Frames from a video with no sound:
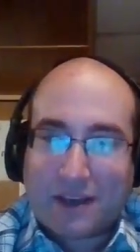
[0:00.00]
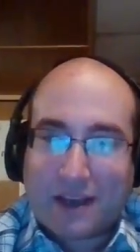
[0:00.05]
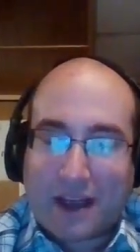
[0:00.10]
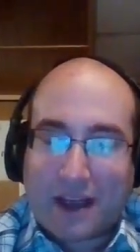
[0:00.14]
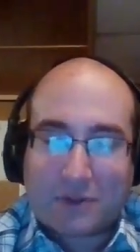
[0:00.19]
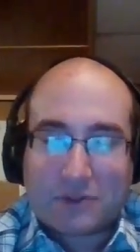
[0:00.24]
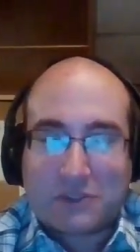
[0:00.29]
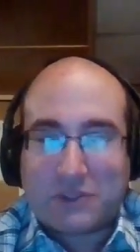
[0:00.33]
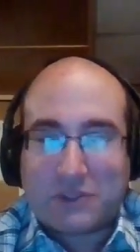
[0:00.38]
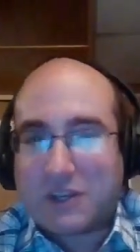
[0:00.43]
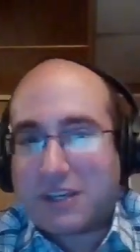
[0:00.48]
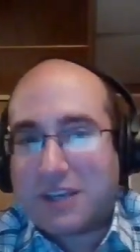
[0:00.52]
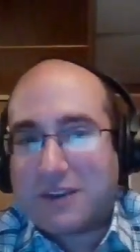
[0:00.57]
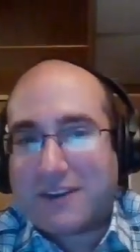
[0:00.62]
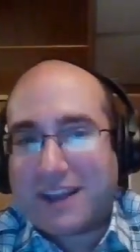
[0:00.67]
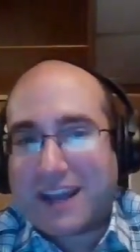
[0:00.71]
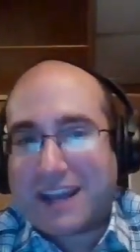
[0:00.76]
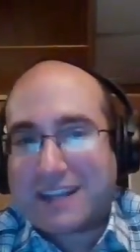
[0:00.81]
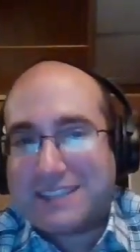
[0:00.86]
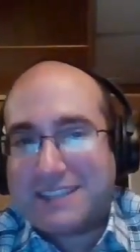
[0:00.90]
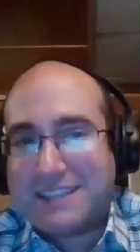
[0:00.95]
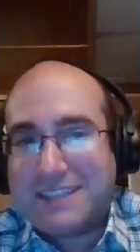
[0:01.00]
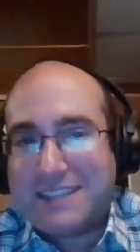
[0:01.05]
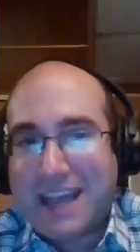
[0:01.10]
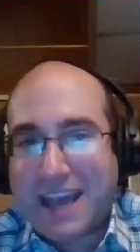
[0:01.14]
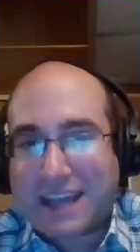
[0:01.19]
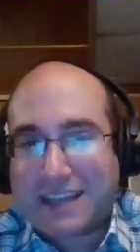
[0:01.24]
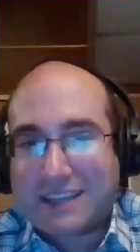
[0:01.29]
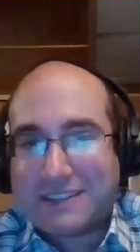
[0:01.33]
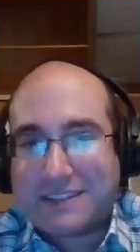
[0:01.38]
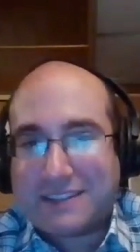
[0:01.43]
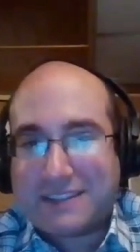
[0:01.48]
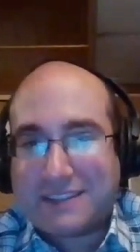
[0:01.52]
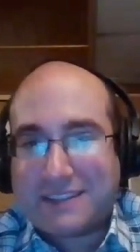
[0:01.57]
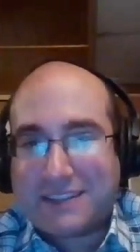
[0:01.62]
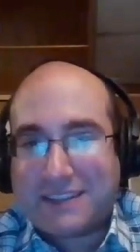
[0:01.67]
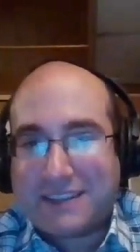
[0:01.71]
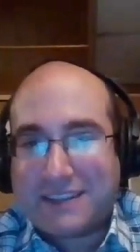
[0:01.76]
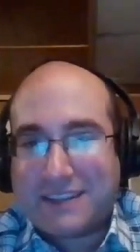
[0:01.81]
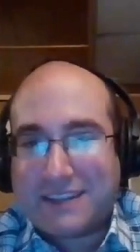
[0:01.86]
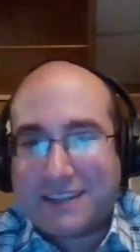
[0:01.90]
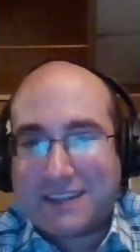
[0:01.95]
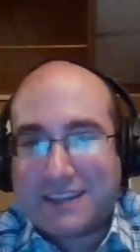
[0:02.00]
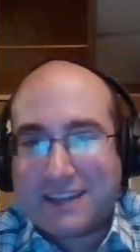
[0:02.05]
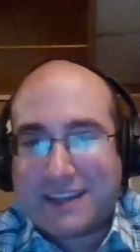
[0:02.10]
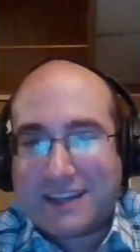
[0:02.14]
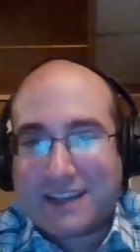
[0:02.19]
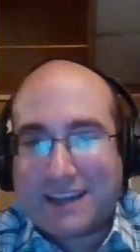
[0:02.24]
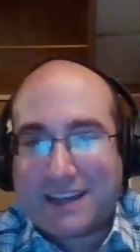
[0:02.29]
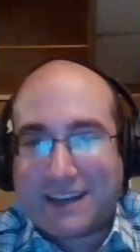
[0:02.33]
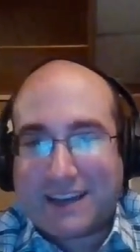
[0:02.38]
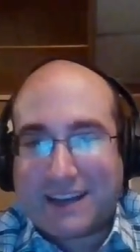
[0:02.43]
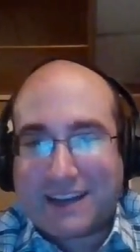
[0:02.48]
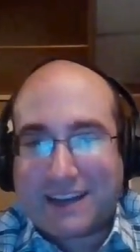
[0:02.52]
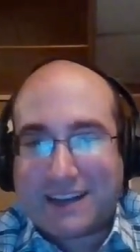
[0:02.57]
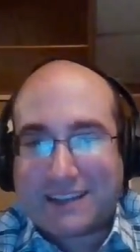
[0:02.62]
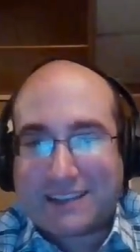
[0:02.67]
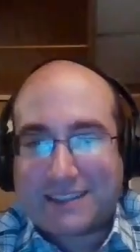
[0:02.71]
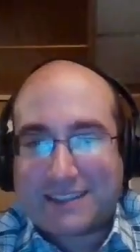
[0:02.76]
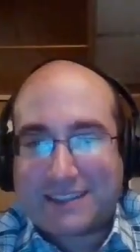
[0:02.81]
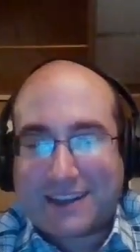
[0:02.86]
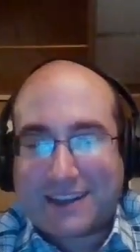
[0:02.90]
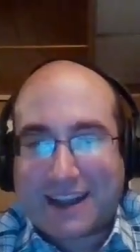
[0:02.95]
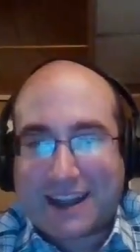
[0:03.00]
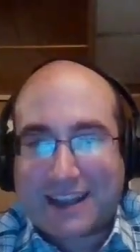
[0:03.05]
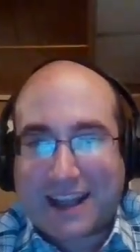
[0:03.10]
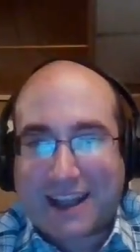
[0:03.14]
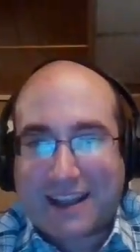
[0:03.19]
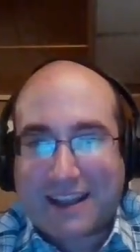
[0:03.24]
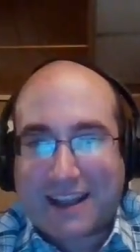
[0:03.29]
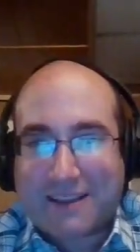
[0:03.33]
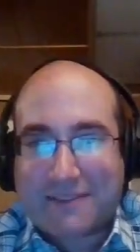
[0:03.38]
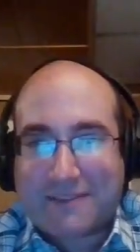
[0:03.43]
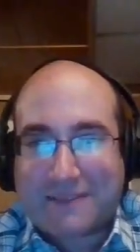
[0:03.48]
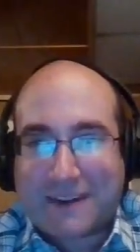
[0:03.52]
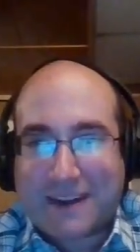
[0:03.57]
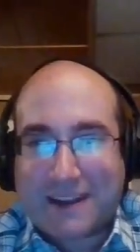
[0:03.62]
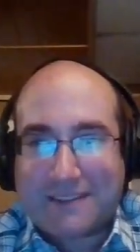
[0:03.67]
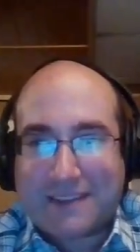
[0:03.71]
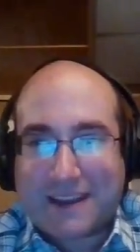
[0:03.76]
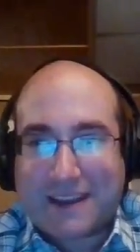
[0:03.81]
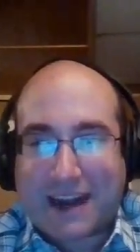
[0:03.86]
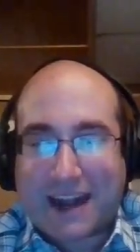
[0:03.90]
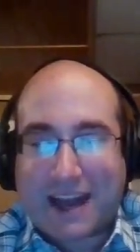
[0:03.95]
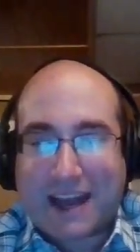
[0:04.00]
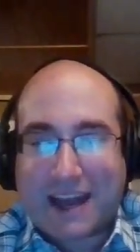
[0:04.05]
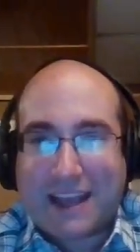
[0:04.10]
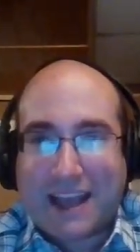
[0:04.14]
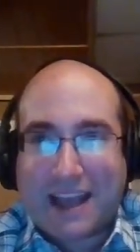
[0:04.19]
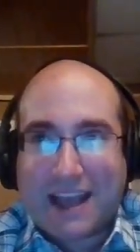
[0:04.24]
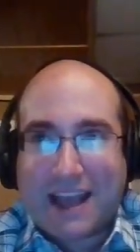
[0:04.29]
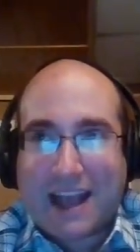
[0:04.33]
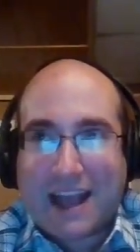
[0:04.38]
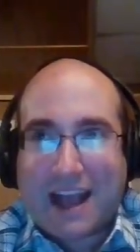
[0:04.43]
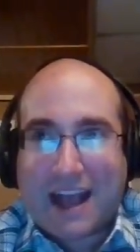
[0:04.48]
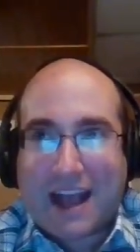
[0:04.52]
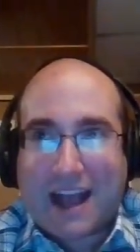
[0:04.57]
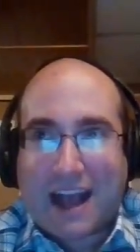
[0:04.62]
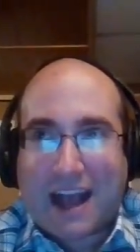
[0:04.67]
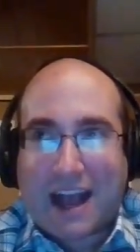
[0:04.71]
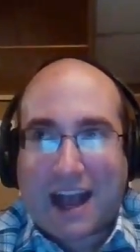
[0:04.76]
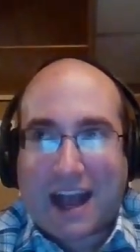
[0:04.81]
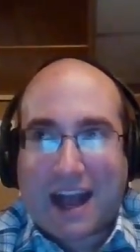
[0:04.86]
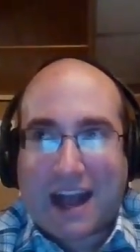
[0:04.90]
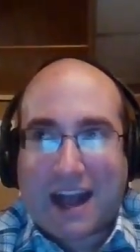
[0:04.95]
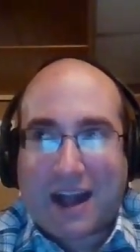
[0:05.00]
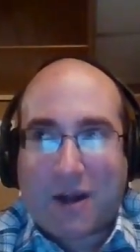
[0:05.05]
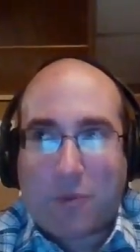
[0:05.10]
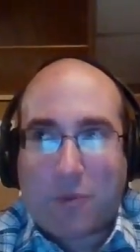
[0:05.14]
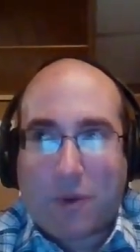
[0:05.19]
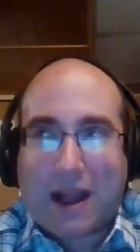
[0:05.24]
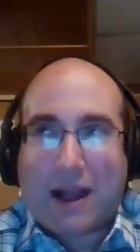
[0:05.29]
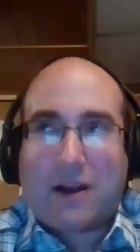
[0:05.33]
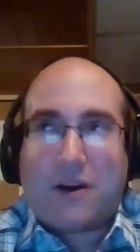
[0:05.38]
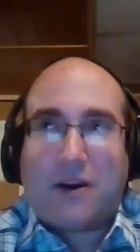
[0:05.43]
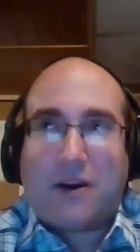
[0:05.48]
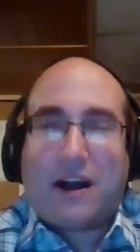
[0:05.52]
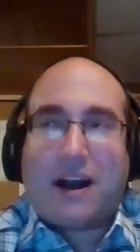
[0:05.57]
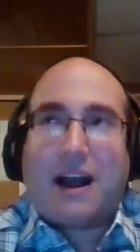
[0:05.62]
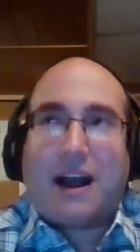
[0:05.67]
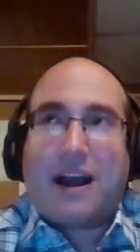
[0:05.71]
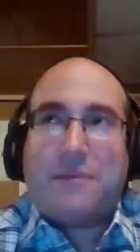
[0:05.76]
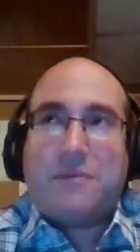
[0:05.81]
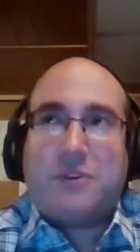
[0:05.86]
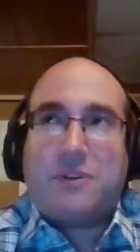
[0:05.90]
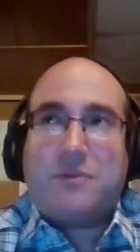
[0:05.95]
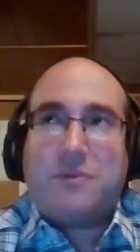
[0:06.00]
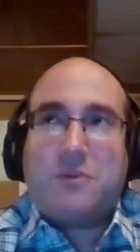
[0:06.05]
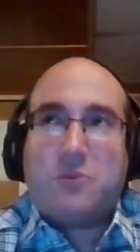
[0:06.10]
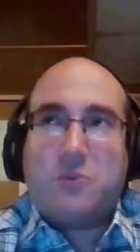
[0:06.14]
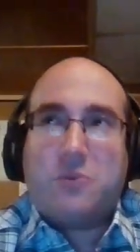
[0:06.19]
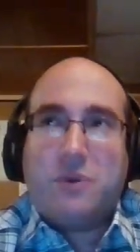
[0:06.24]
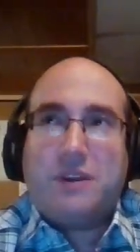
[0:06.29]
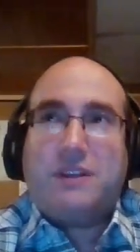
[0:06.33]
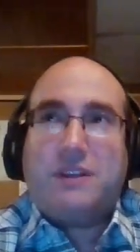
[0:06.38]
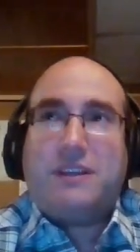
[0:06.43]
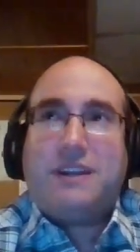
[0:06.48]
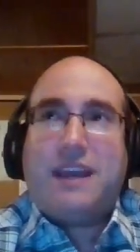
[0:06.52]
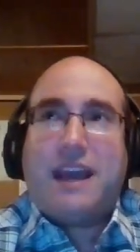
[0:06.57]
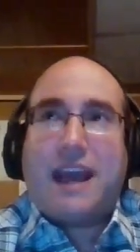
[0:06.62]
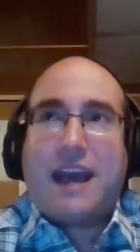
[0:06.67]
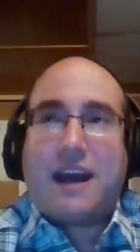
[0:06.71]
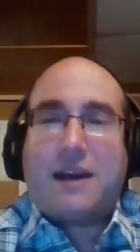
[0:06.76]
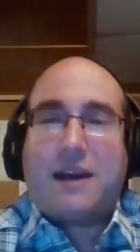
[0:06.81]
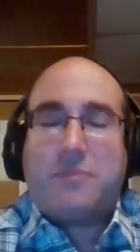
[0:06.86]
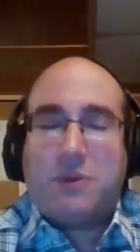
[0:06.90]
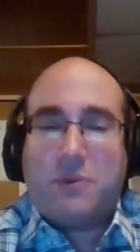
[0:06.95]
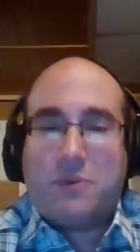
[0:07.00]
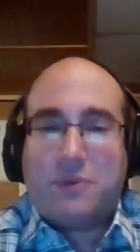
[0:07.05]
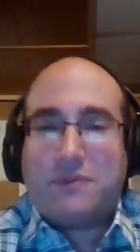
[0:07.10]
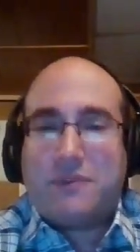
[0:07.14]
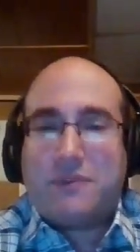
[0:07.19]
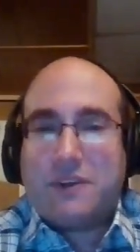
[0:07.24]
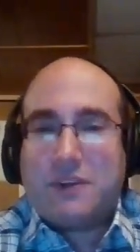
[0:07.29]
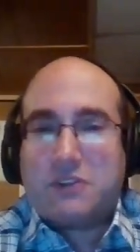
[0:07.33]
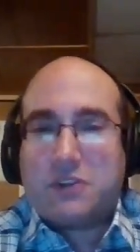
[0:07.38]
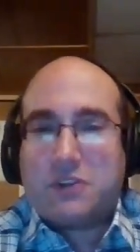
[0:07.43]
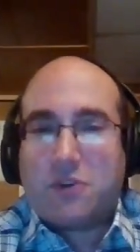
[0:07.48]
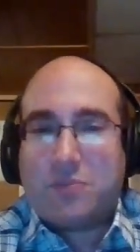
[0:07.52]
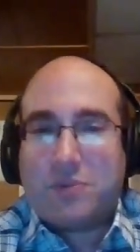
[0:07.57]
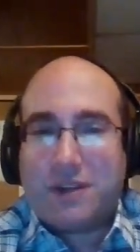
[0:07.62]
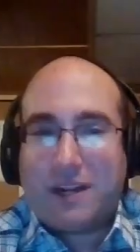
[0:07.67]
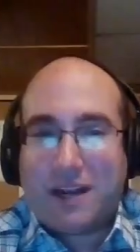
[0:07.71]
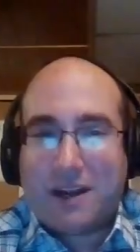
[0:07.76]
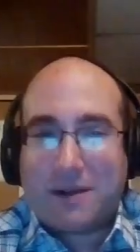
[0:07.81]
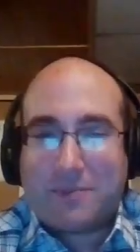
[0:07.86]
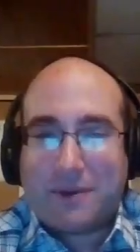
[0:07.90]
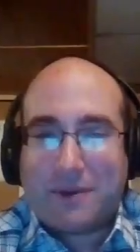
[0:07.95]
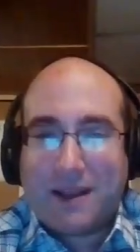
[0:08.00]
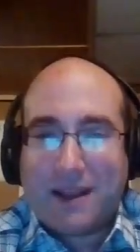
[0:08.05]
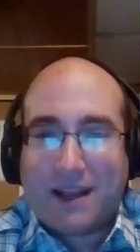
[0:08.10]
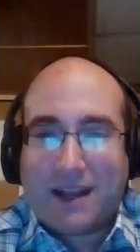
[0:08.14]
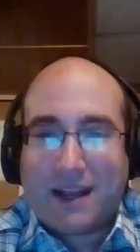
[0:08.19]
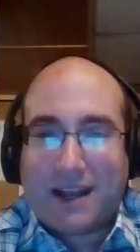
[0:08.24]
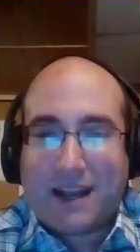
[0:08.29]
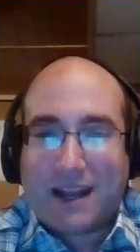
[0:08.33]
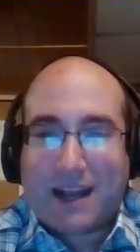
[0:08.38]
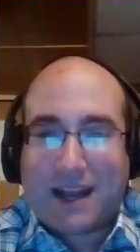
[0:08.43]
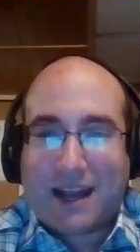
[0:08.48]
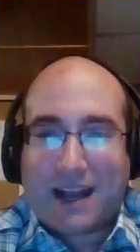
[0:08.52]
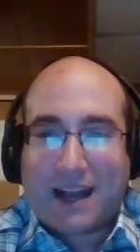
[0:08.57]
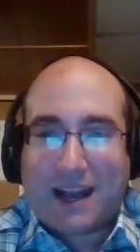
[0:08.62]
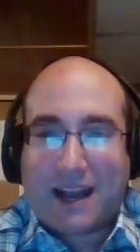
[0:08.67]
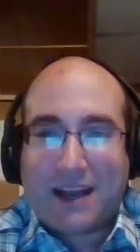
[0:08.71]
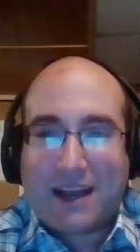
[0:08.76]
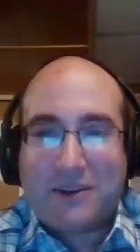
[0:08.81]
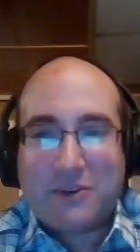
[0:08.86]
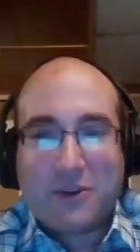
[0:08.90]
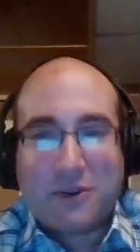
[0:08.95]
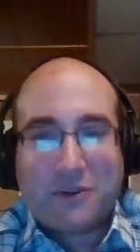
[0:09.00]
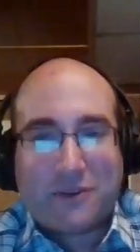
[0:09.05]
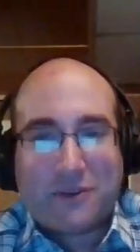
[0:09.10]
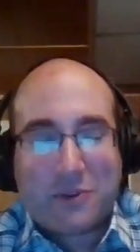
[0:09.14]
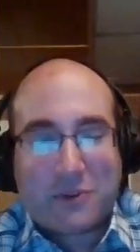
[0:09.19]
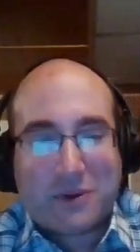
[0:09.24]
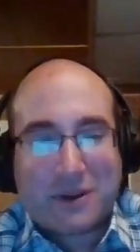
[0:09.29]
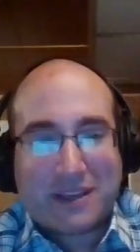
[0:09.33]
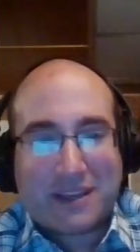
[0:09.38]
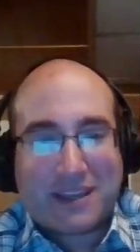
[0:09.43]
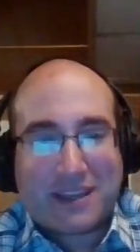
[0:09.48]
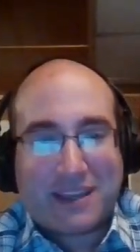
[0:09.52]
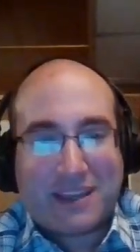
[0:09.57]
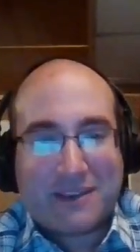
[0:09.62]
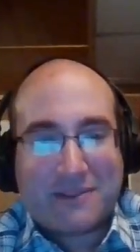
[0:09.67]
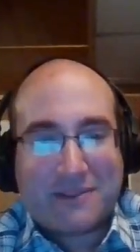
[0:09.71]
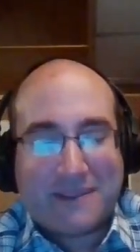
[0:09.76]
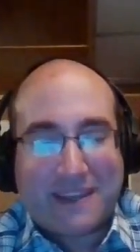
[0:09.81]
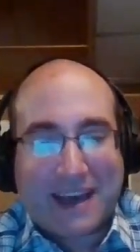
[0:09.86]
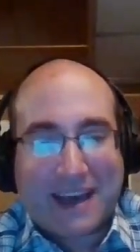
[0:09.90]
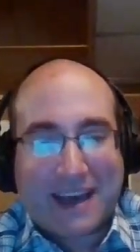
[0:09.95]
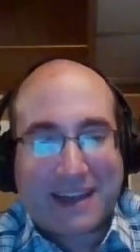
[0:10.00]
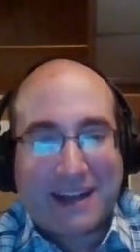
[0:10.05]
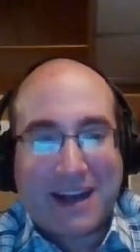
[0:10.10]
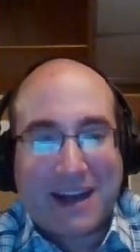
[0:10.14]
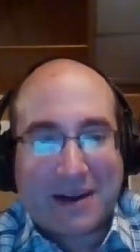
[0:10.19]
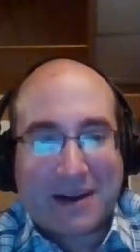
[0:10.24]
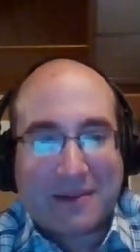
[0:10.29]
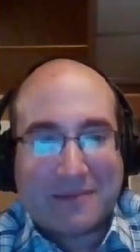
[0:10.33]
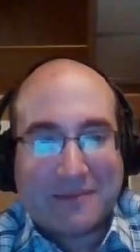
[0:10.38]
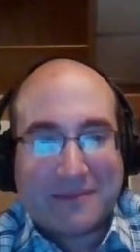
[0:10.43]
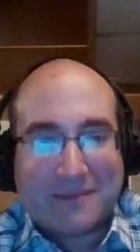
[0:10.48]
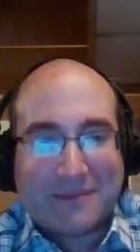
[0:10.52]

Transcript: I was lucky if I got 6. So I find that while I'm going to be really happy when things open up, I don't know if I want to give that up.